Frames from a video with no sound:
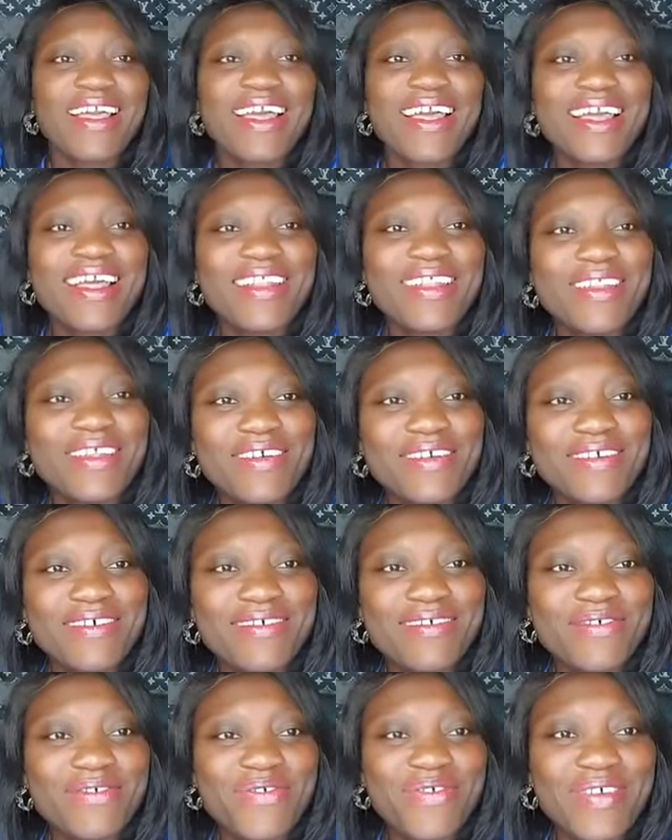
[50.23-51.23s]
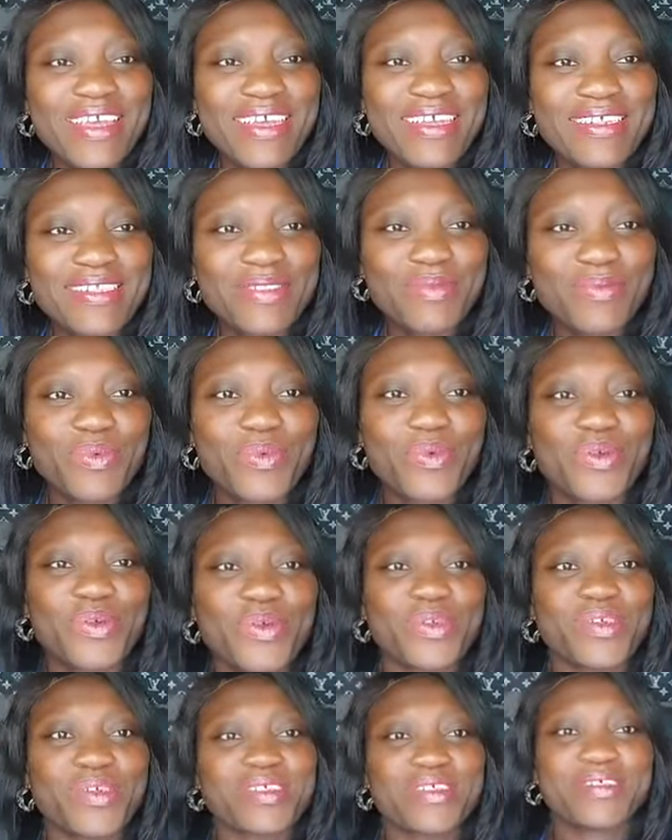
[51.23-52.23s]
Hello,
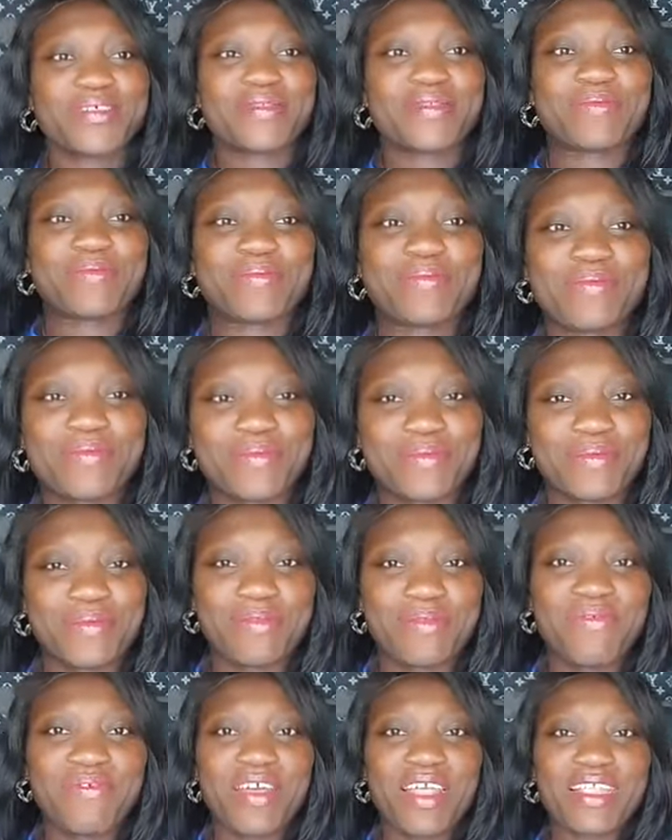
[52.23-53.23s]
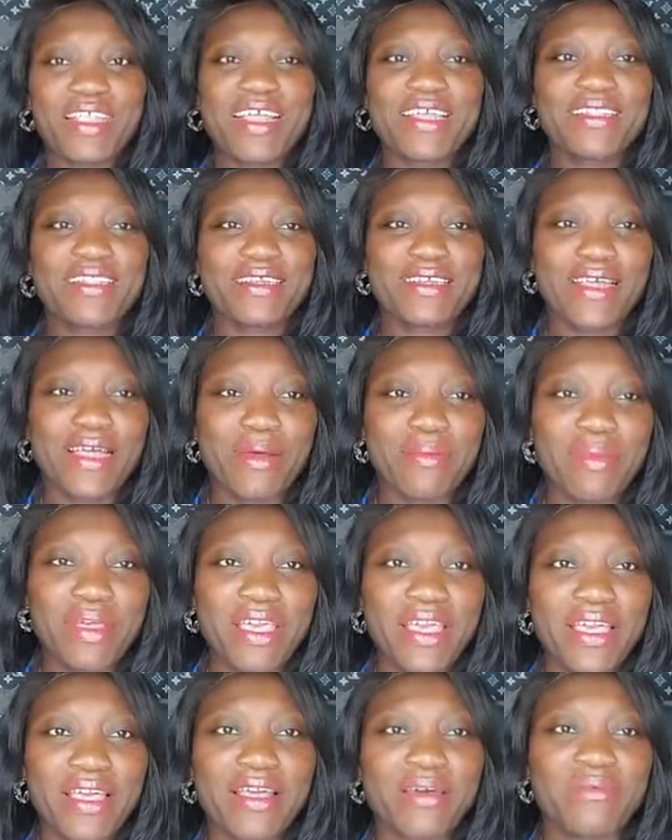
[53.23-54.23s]
Facebook. Finally, I'm
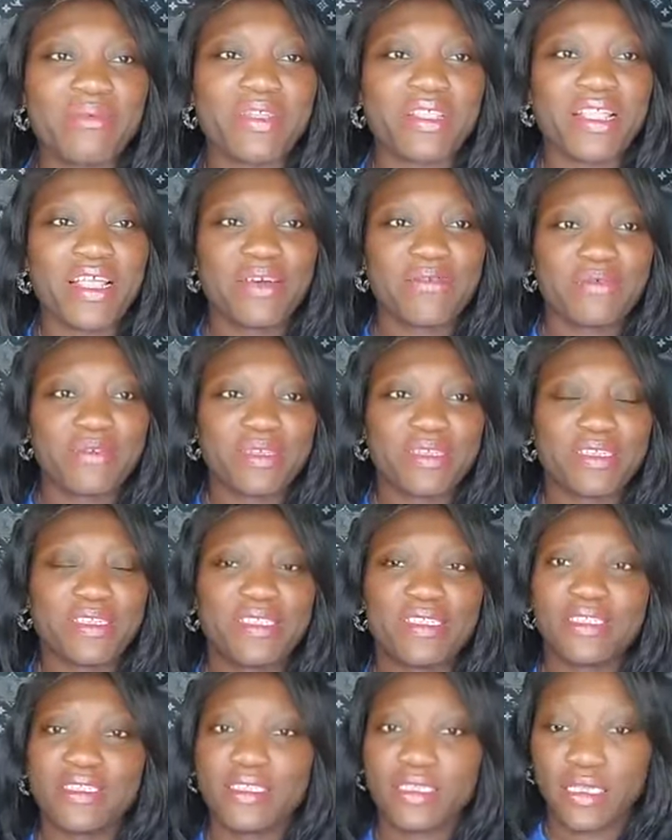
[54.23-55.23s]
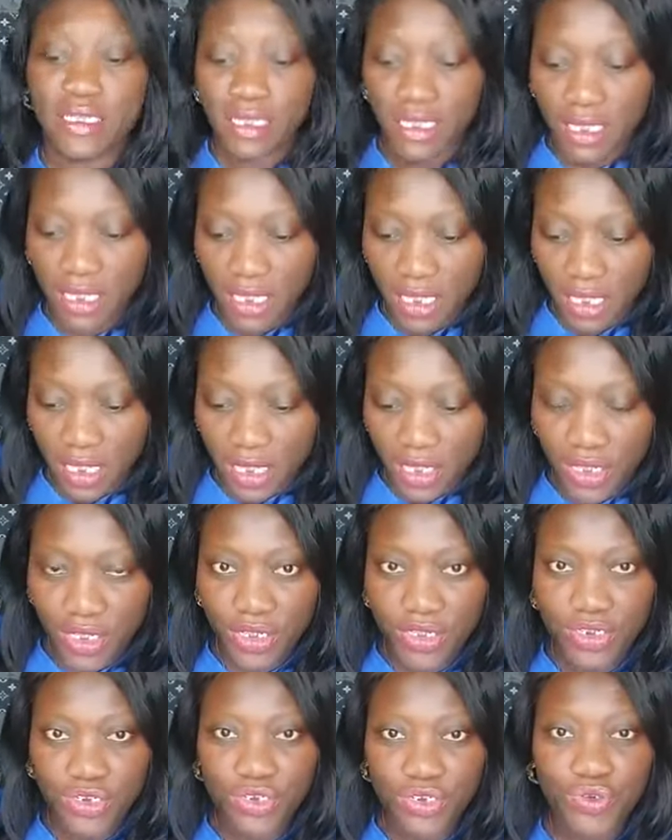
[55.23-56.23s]
here. I've been having
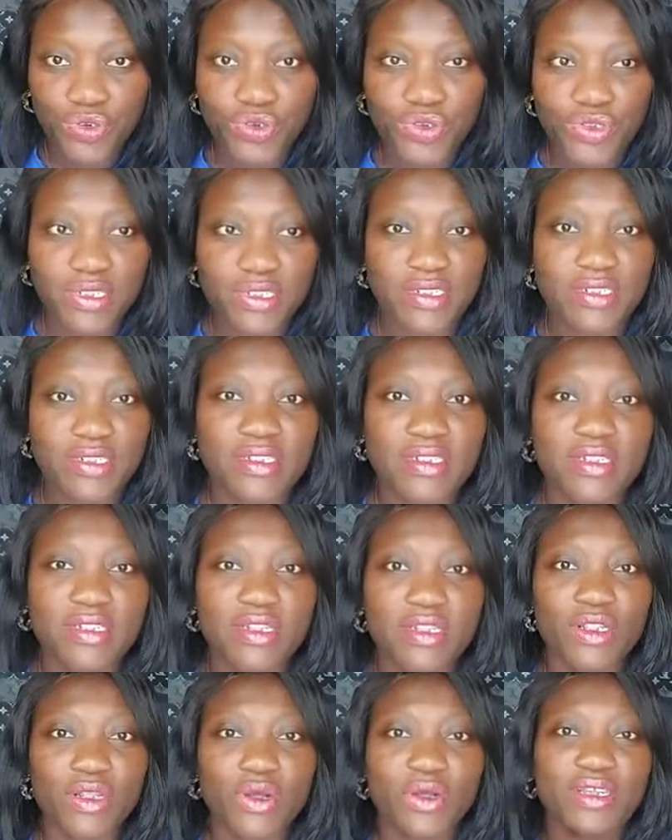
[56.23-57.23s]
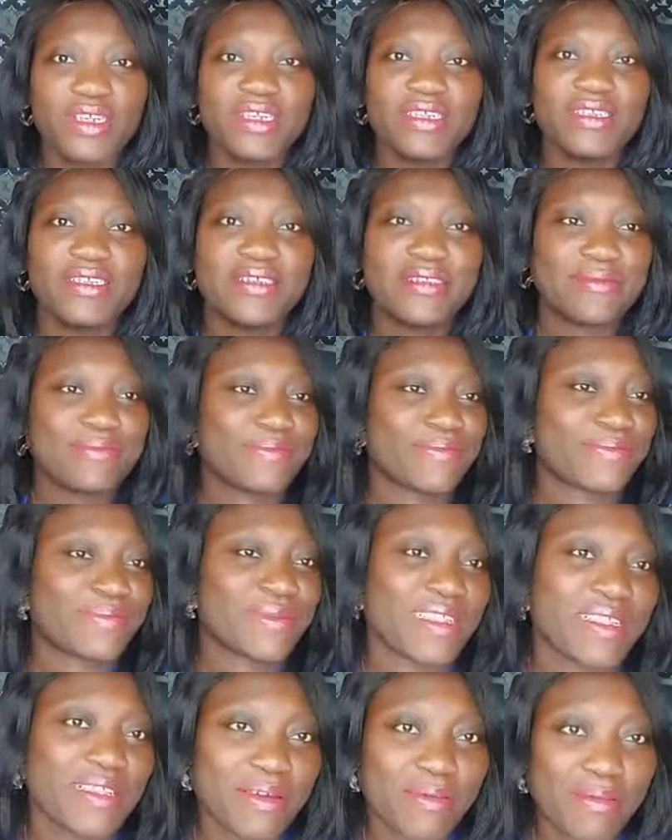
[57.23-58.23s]
issues logging in.
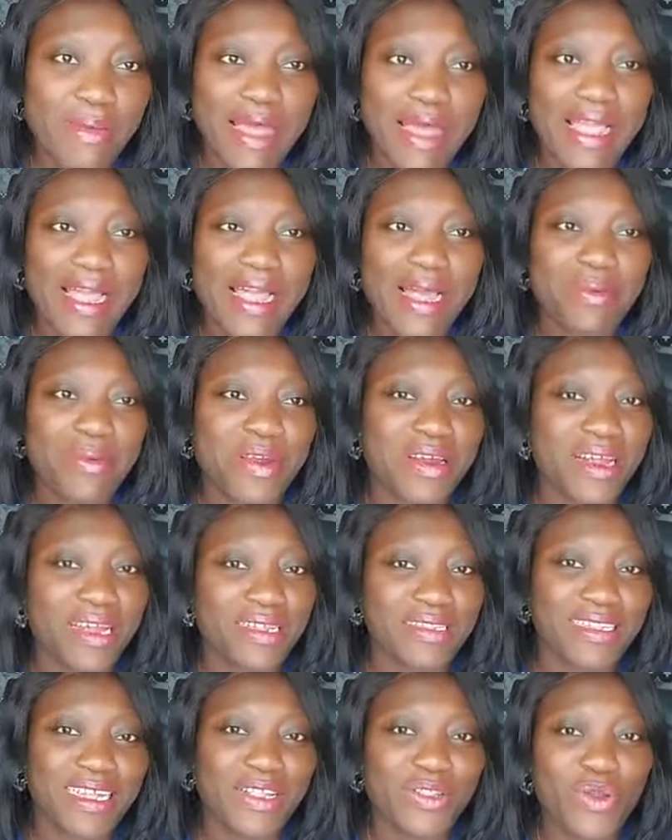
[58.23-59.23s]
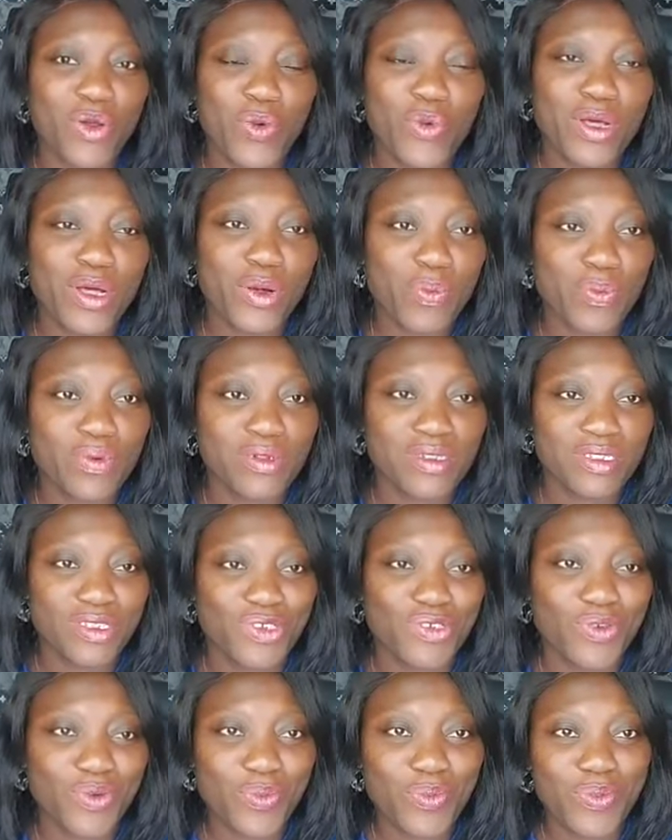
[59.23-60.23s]
My cameras are not well
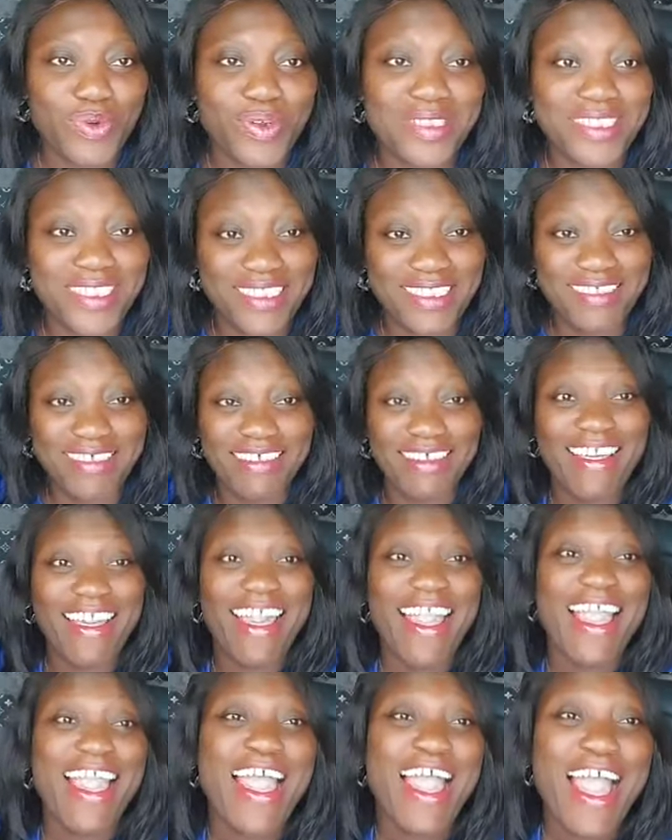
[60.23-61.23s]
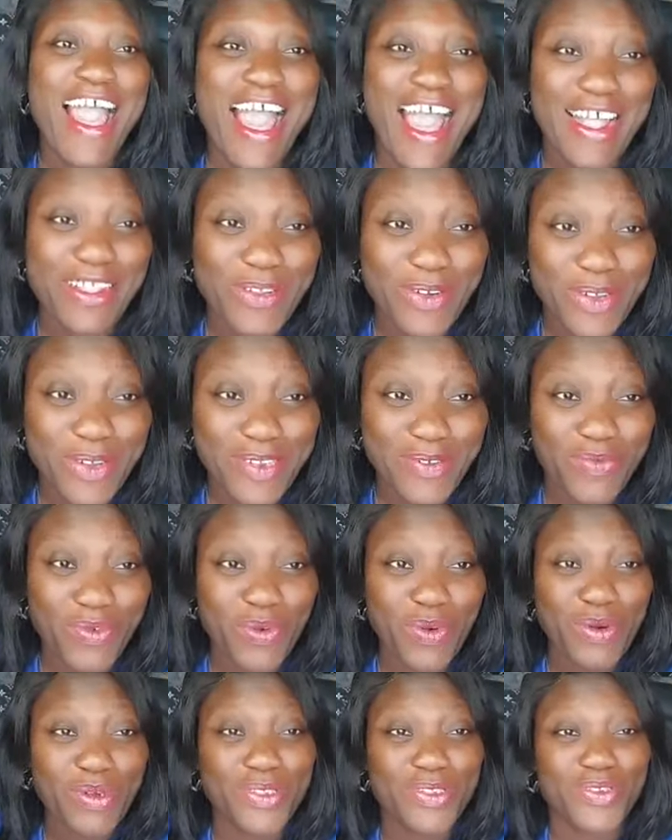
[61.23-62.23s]
positioned, but I don't even
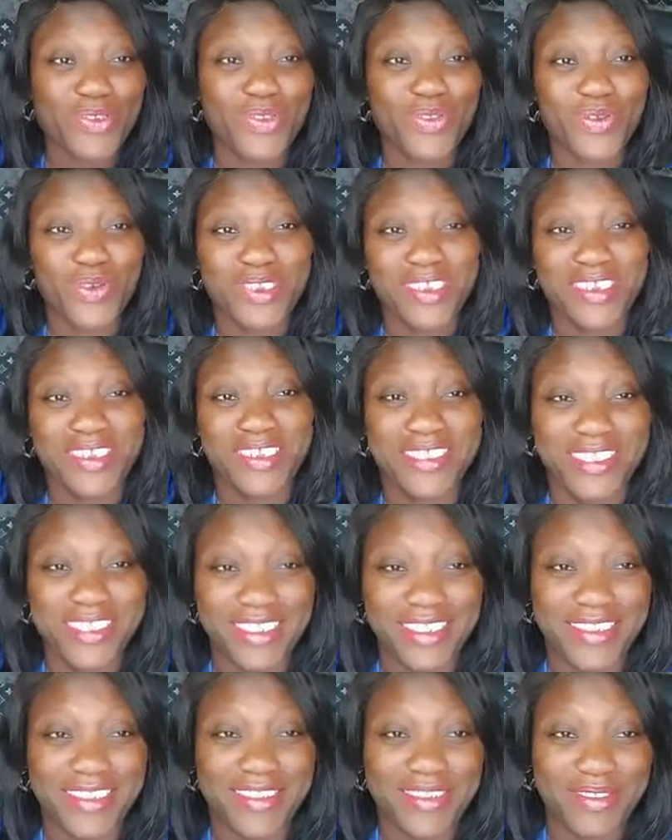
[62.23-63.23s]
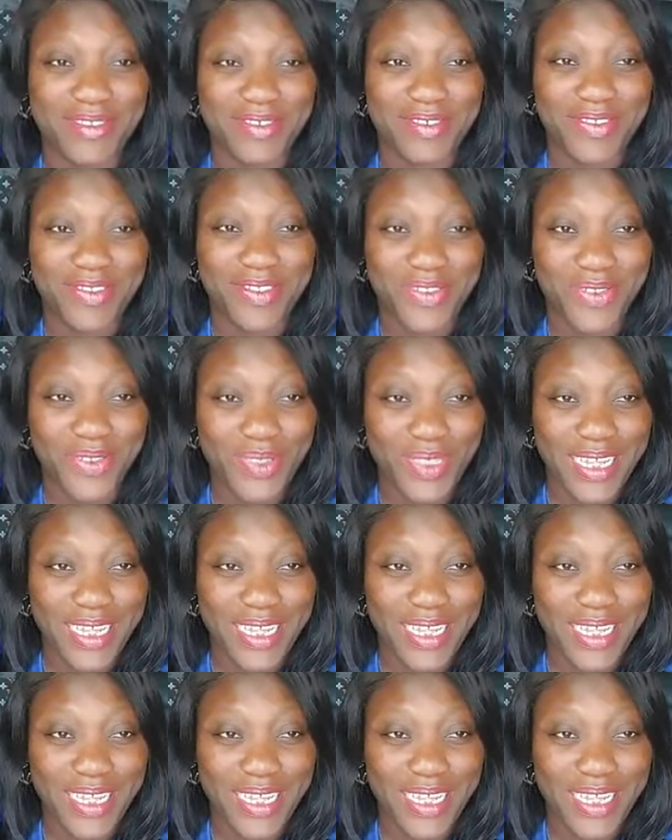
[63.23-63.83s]
want to touch it so